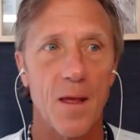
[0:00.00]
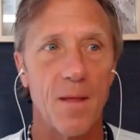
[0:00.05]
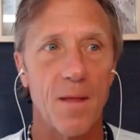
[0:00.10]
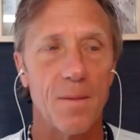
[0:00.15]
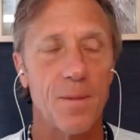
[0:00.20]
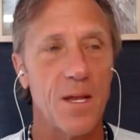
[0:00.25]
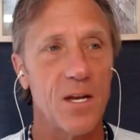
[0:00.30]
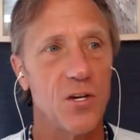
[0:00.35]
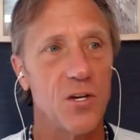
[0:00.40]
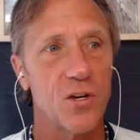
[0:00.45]

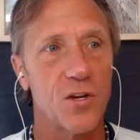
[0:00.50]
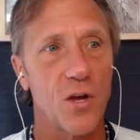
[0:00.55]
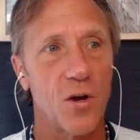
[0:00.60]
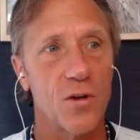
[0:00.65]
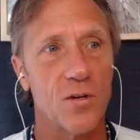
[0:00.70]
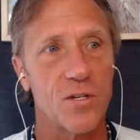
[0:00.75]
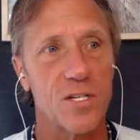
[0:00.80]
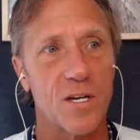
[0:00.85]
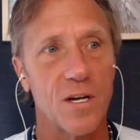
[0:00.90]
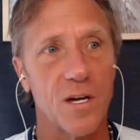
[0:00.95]
and then you
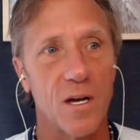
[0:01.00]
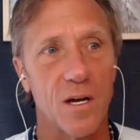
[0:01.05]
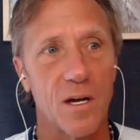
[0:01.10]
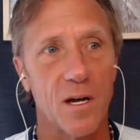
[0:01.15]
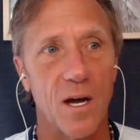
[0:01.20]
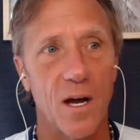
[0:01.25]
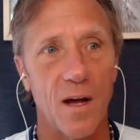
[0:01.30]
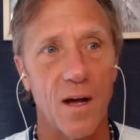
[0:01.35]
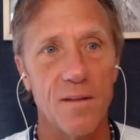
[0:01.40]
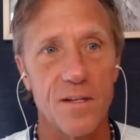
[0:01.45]
go
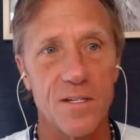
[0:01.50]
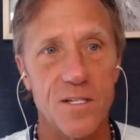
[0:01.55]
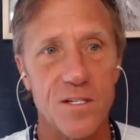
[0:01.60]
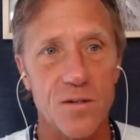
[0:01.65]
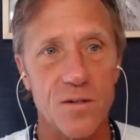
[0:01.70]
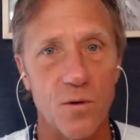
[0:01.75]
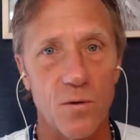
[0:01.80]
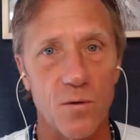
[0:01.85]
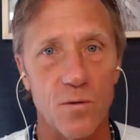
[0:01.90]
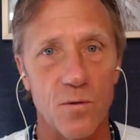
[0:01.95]
to other
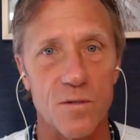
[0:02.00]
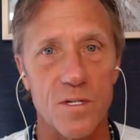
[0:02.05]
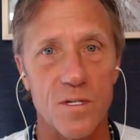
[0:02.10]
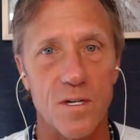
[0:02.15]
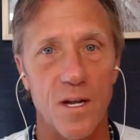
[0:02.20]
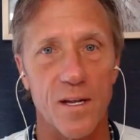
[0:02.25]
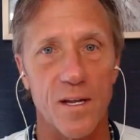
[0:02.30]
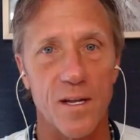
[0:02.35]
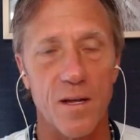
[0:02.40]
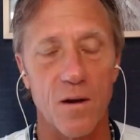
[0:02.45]
schools,
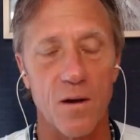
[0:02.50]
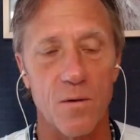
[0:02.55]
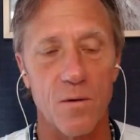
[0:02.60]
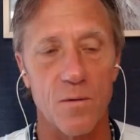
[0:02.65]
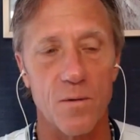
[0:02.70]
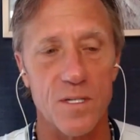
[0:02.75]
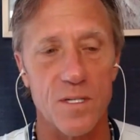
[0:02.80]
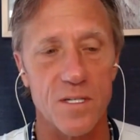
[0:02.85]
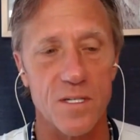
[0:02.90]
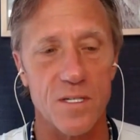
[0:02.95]
like I
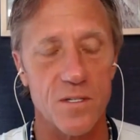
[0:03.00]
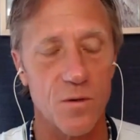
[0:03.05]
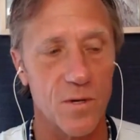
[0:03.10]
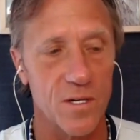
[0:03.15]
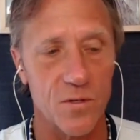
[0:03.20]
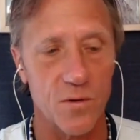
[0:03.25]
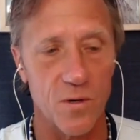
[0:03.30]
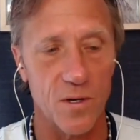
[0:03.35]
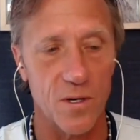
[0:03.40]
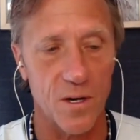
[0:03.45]
was
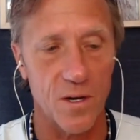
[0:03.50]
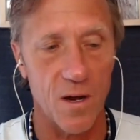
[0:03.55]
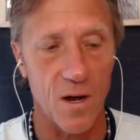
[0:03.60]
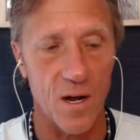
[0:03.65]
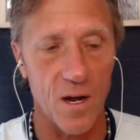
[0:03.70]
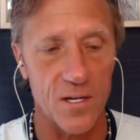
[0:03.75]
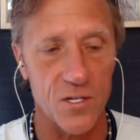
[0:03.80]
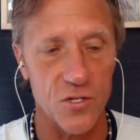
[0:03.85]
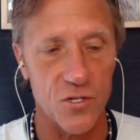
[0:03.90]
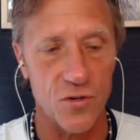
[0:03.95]
talking to a
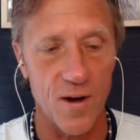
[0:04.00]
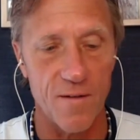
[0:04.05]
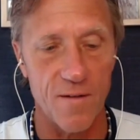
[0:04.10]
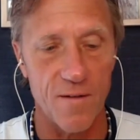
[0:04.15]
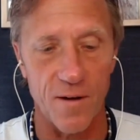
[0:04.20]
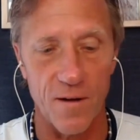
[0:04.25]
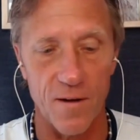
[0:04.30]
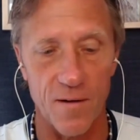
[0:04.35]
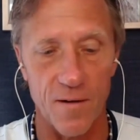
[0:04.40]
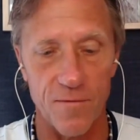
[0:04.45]
guy,
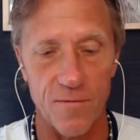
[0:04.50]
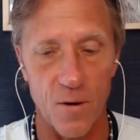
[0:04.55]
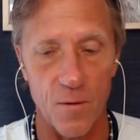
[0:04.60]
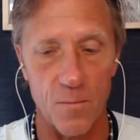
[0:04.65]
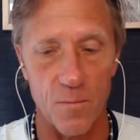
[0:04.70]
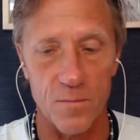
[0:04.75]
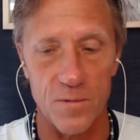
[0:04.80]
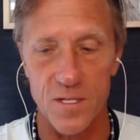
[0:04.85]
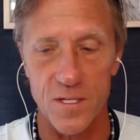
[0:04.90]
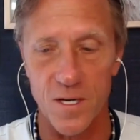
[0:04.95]
Trevor
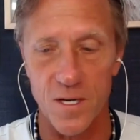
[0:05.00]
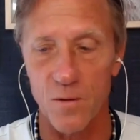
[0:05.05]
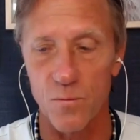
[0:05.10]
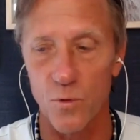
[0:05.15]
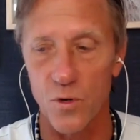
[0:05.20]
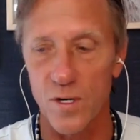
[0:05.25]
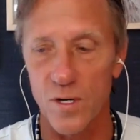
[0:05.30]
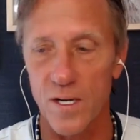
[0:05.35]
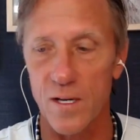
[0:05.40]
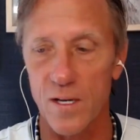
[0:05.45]
from
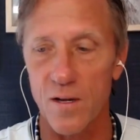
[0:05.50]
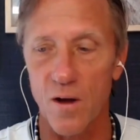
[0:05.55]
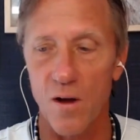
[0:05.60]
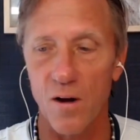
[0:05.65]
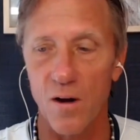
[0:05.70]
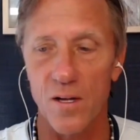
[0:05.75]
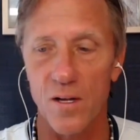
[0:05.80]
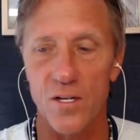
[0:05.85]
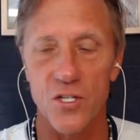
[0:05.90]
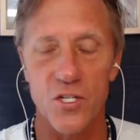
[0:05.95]
Dunwoody
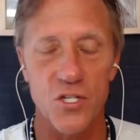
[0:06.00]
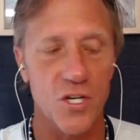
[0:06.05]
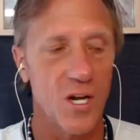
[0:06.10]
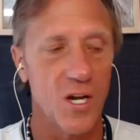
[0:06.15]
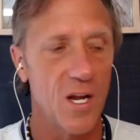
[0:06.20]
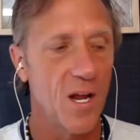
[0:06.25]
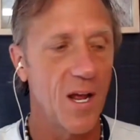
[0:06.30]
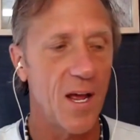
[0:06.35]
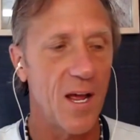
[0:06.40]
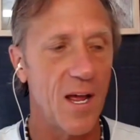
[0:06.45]
College,
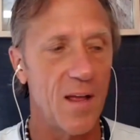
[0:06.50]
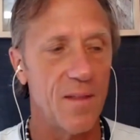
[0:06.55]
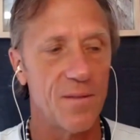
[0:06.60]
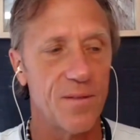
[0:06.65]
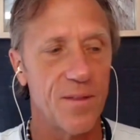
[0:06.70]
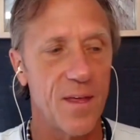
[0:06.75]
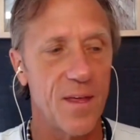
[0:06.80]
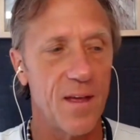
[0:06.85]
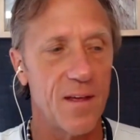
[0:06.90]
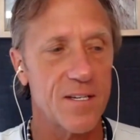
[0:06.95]

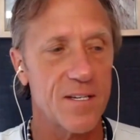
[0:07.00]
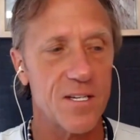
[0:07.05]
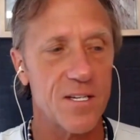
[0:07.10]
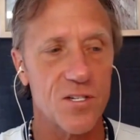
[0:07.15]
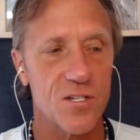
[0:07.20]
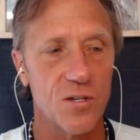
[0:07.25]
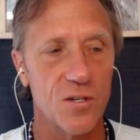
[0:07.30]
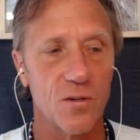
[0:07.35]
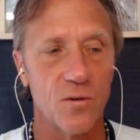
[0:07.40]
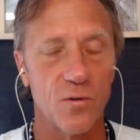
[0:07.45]
and they're
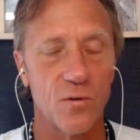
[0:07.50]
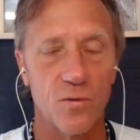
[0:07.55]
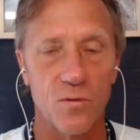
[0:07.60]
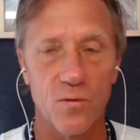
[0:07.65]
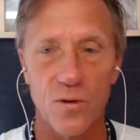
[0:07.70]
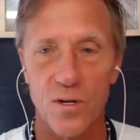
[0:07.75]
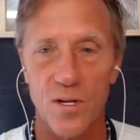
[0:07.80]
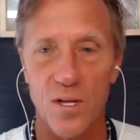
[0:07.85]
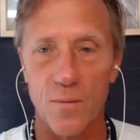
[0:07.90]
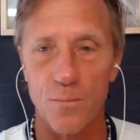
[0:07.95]

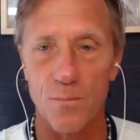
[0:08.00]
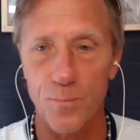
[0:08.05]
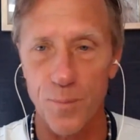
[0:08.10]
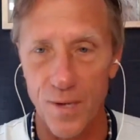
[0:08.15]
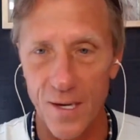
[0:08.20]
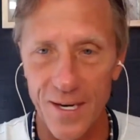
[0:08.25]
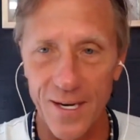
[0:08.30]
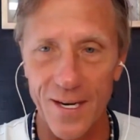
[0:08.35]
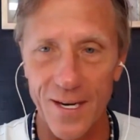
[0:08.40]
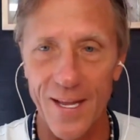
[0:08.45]
still
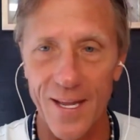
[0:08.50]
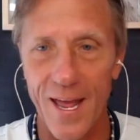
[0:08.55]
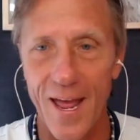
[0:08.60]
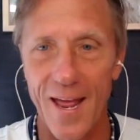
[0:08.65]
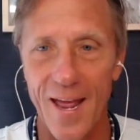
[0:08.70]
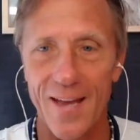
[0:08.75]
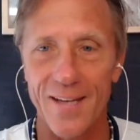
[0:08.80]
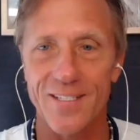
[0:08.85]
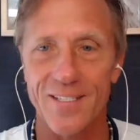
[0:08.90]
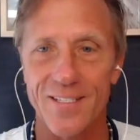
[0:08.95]
completely
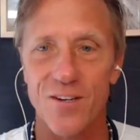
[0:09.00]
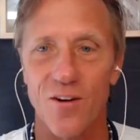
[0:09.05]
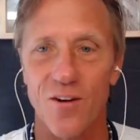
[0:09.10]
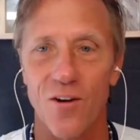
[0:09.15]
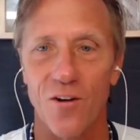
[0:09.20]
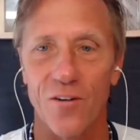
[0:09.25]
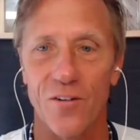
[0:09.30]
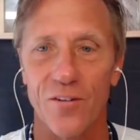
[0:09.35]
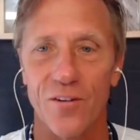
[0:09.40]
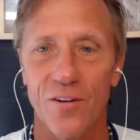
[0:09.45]
hands
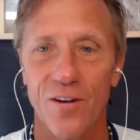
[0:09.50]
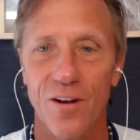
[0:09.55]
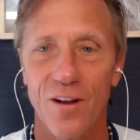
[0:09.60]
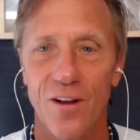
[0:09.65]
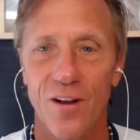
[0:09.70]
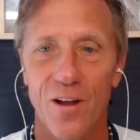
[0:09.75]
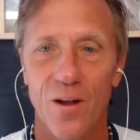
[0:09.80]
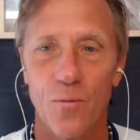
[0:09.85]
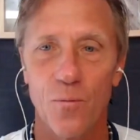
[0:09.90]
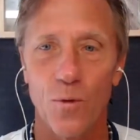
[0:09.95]
on
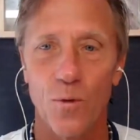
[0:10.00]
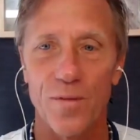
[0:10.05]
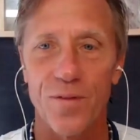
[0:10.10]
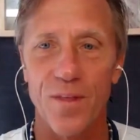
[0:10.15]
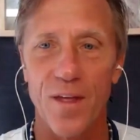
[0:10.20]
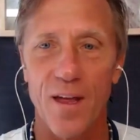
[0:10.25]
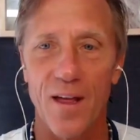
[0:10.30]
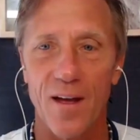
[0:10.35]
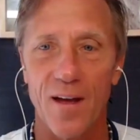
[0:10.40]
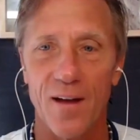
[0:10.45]

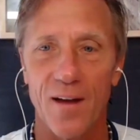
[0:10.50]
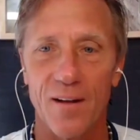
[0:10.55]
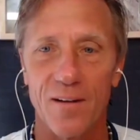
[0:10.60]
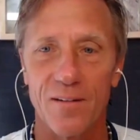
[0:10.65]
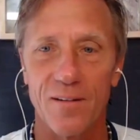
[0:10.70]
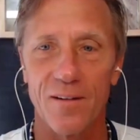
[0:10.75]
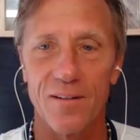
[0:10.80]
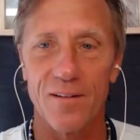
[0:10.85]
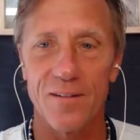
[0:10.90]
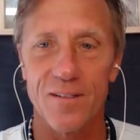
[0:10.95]
with
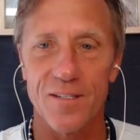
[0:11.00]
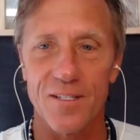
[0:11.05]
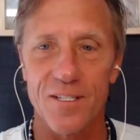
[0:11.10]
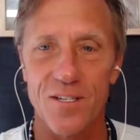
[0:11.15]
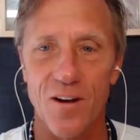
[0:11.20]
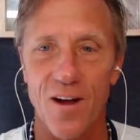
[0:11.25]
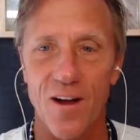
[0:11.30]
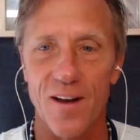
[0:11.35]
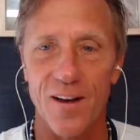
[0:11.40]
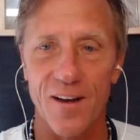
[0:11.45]
their
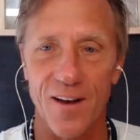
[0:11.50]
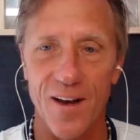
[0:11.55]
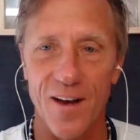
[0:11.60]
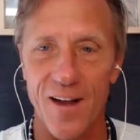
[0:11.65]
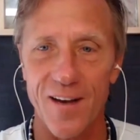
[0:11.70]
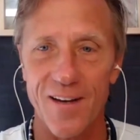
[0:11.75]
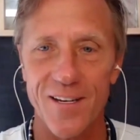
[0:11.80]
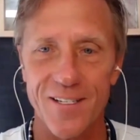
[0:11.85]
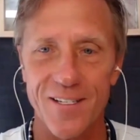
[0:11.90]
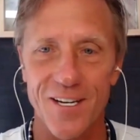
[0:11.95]
design
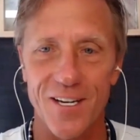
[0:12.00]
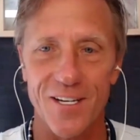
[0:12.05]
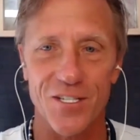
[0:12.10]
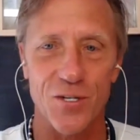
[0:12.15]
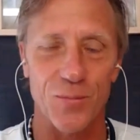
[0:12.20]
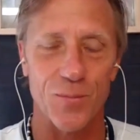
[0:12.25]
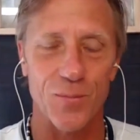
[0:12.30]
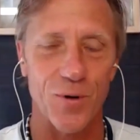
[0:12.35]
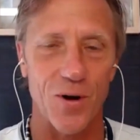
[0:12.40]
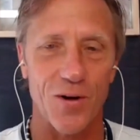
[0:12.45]

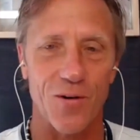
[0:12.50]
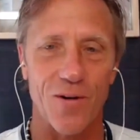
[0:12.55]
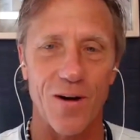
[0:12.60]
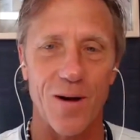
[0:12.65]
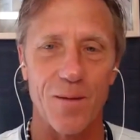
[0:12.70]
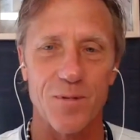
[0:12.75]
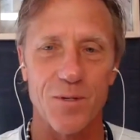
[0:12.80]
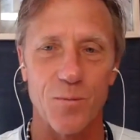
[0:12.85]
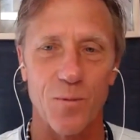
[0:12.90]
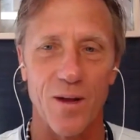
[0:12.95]
architecture
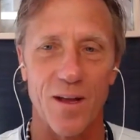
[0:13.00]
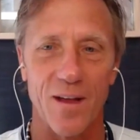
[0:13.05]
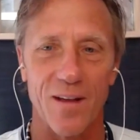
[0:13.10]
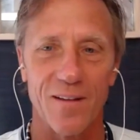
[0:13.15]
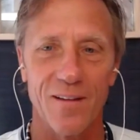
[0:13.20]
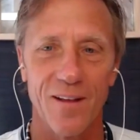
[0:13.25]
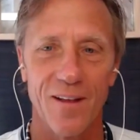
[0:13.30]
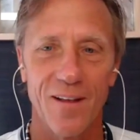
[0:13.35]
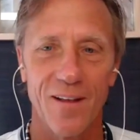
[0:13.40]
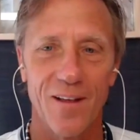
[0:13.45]
programs where
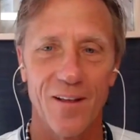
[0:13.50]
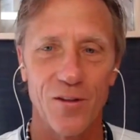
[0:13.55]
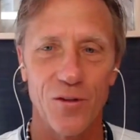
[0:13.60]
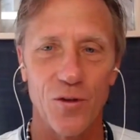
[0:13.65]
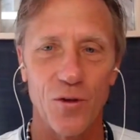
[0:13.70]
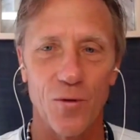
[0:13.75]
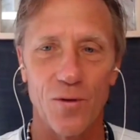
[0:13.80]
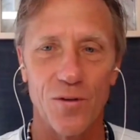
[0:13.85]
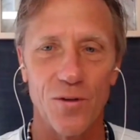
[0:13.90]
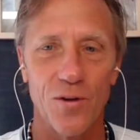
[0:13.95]

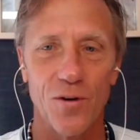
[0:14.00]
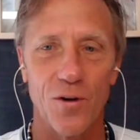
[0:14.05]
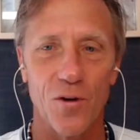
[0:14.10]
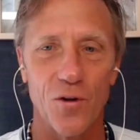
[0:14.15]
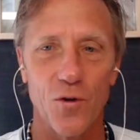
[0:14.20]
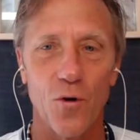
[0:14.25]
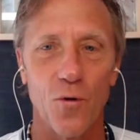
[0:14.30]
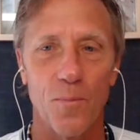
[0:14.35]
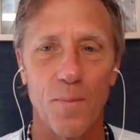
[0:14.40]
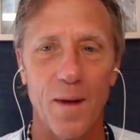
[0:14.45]
you you know
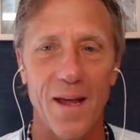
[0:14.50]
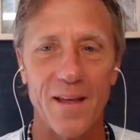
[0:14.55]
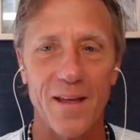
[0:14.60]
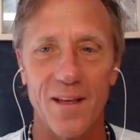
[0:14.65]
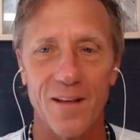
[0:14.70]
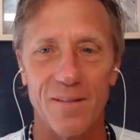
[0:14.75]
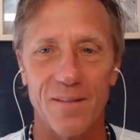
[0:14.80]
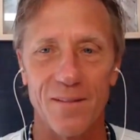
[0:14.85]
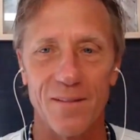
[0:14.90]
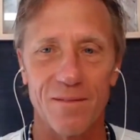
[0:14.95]
you're
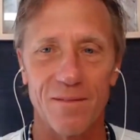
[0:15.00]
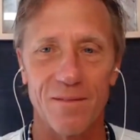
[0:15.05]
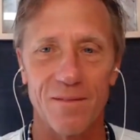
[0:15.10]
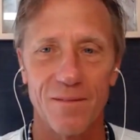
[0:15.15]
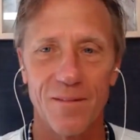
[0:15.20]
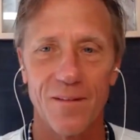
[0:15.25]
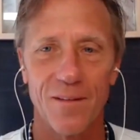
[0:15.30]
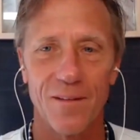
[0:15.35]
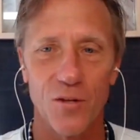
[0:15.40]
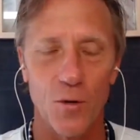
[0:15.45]
making
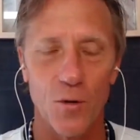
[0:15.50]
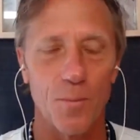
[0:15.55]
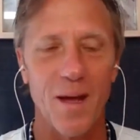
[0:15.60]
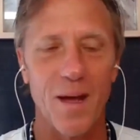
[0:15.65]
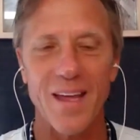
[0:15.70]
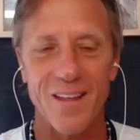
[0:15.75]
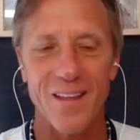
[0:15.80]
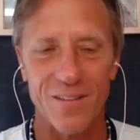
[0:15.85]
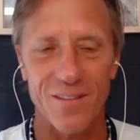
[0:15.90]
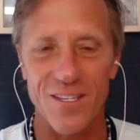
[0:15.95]
you're
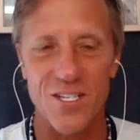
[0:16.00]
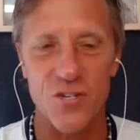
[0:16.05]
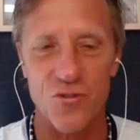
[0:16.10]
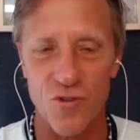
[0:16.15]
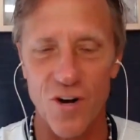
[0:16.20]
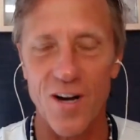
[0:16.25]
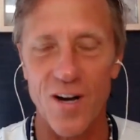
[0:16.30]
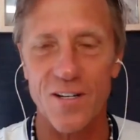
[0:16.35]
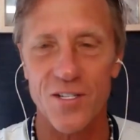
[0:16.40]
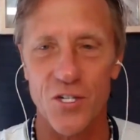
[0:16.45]
making the
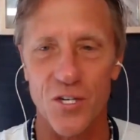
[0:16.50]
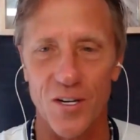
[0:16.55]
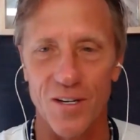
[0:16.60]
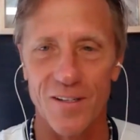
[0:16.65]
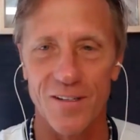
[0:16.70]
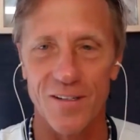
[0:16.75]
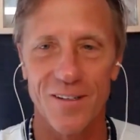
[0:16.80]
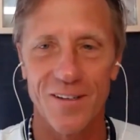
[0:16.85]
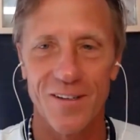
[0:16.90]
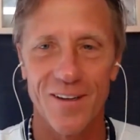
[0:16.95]

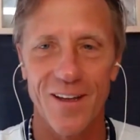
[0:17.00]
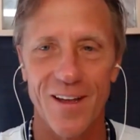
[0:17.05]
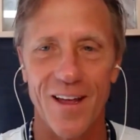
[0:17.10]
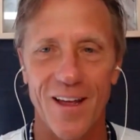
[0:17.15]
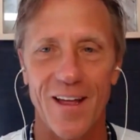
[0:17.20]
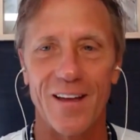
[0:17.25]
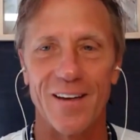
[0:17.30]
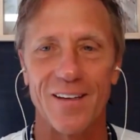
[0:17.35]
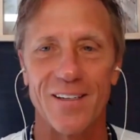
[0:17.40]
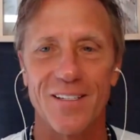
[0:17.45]
structure
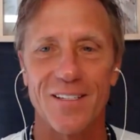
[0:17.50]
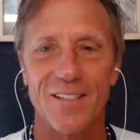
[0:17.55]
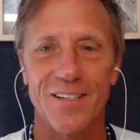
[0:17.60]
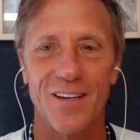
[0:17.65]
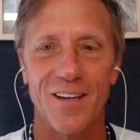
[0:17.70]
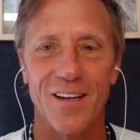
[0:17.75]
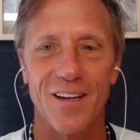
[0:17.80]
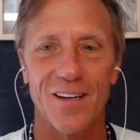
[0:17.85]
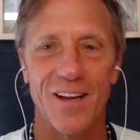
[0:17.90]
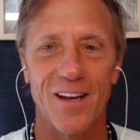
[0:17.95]
and
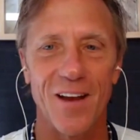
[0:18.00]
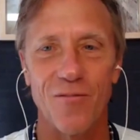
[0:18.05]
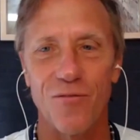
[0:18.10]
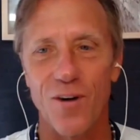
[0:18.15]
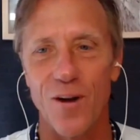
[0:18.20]
in yeah.